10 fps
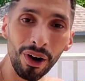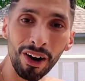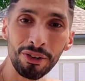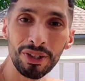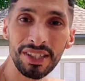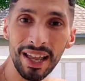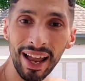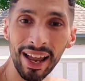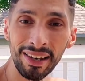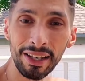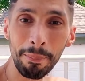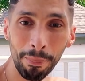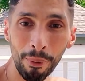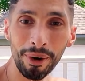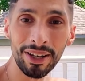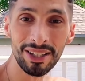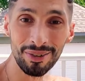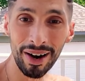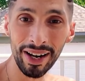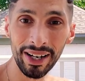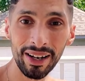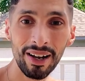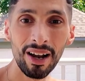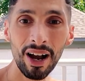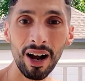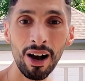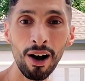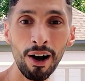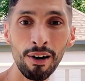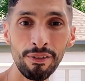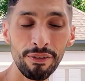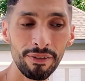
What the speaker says: understand the importance, right, of